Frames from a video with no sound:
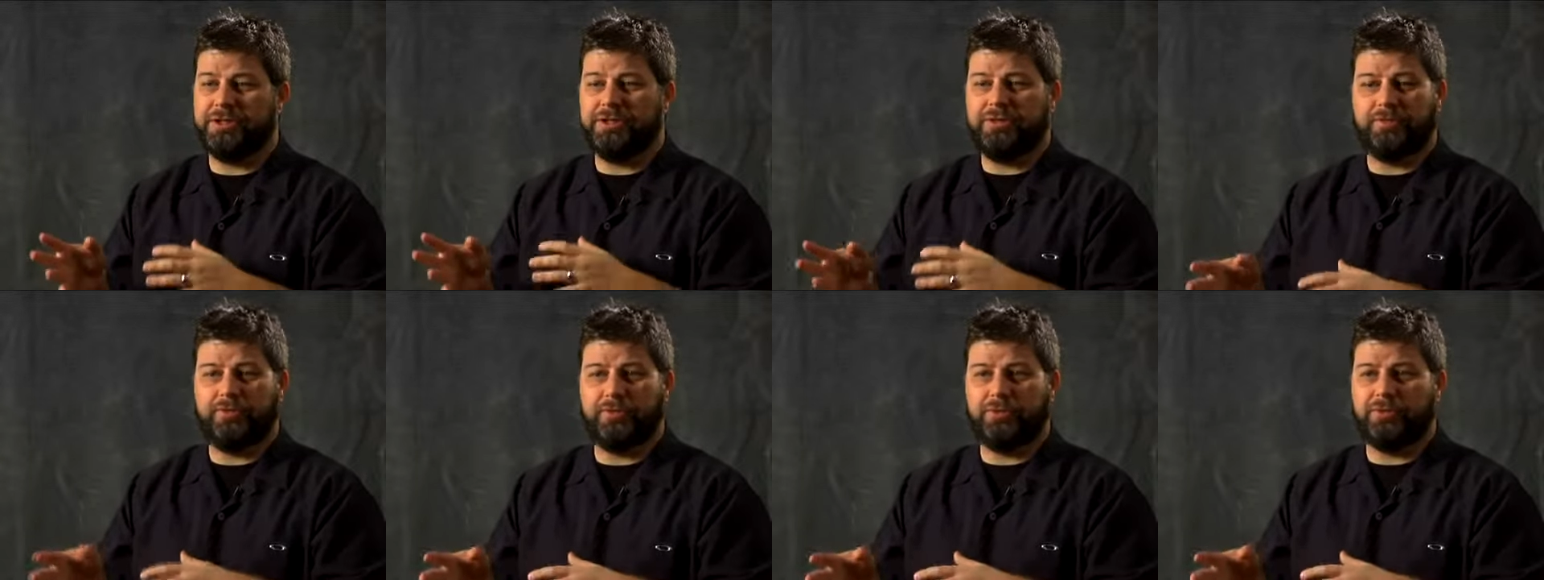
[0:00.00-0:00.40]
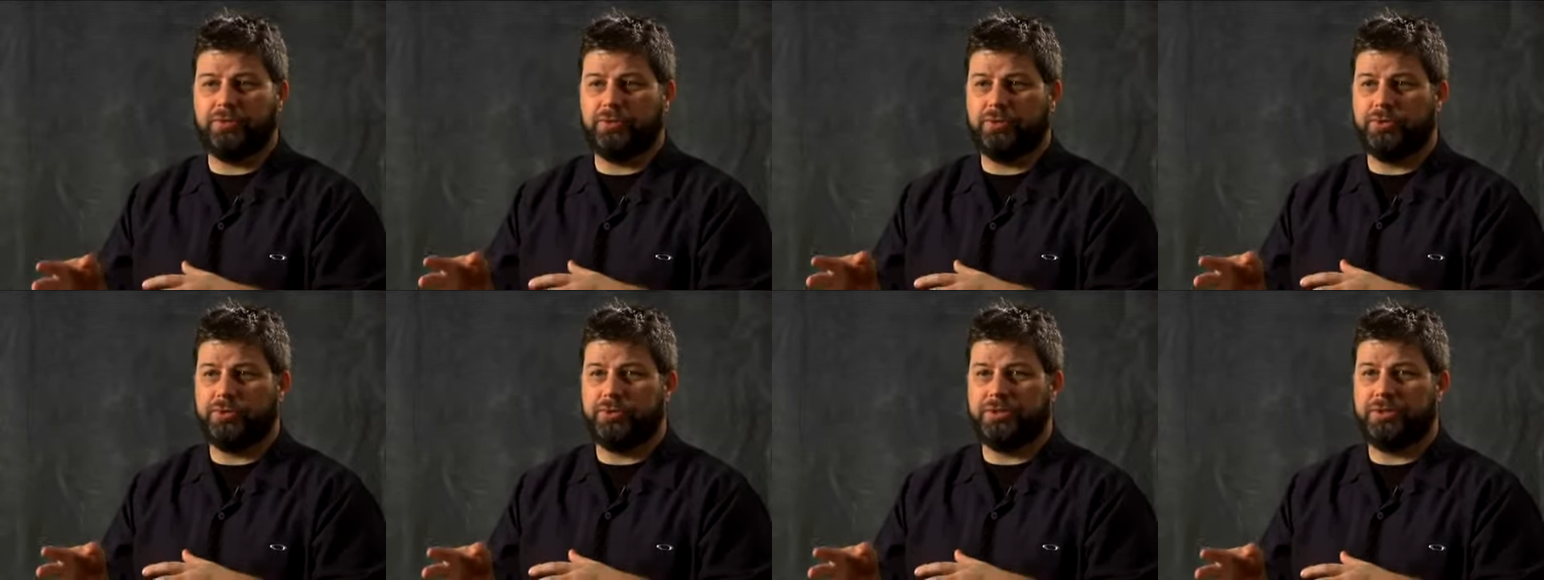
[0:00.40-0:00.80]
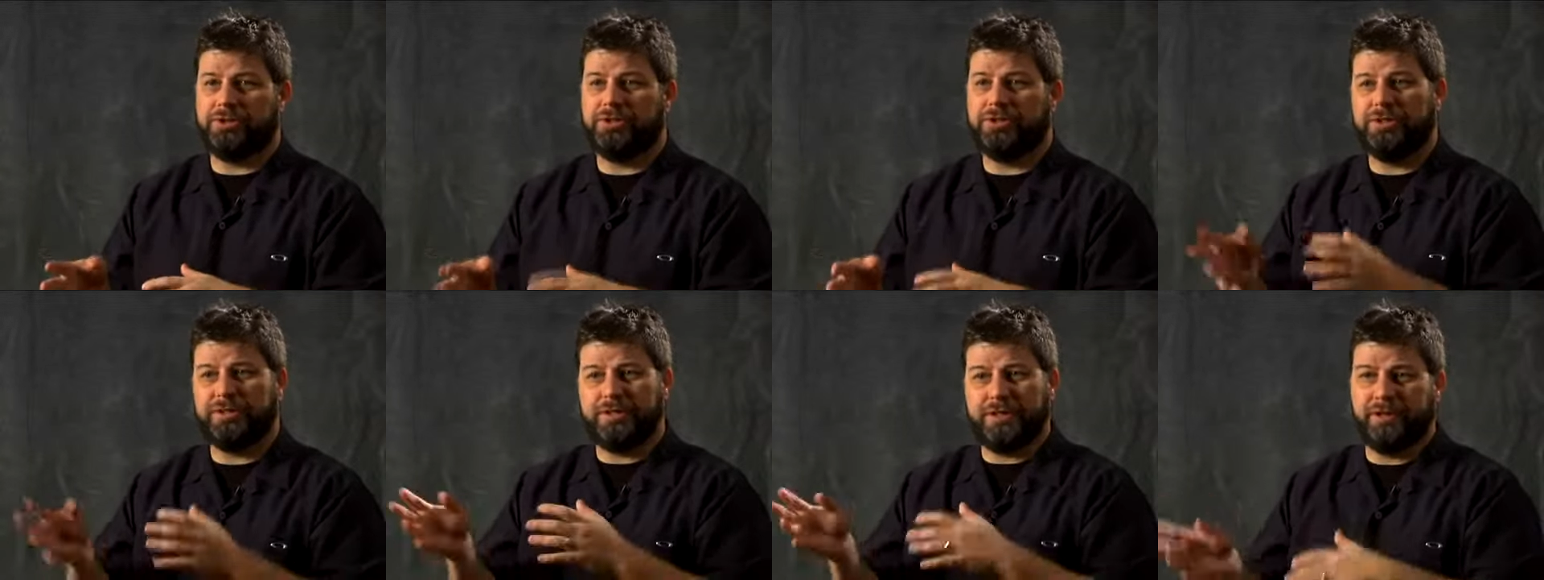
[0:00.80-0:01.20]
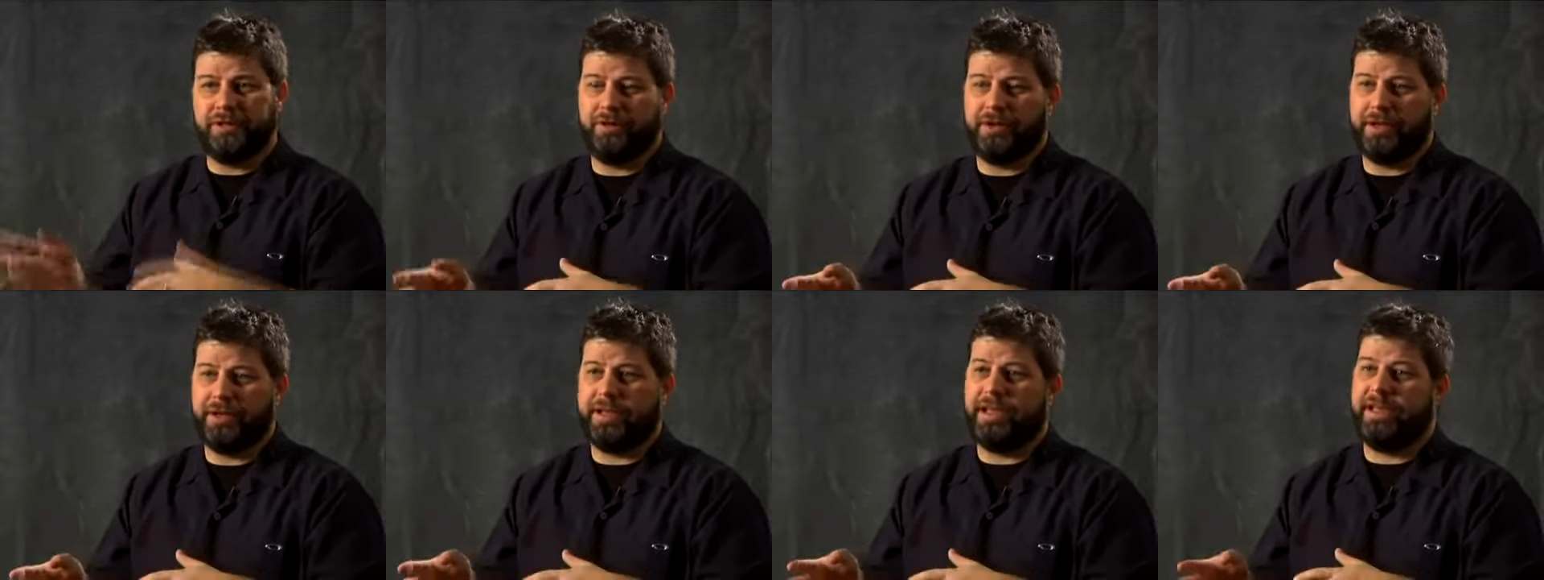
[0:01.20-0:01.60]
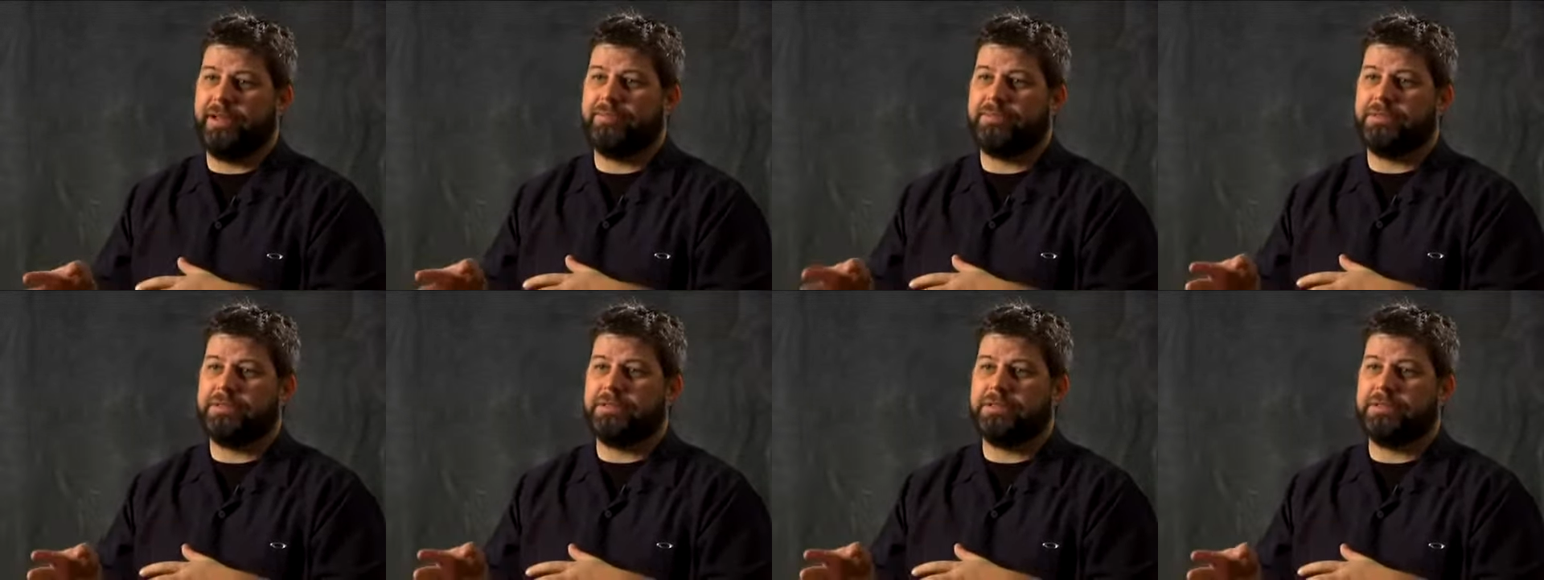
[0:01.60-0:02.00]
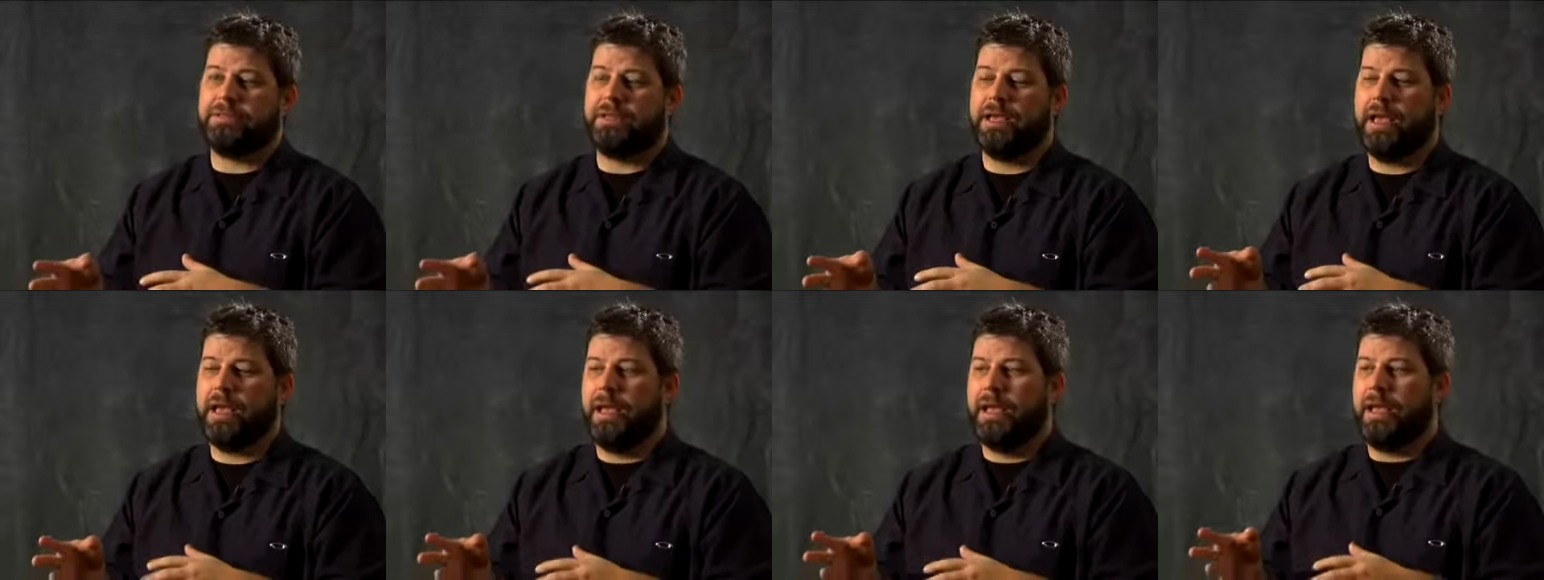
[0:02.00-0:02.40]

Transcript: these virtual churches, these internet campuses.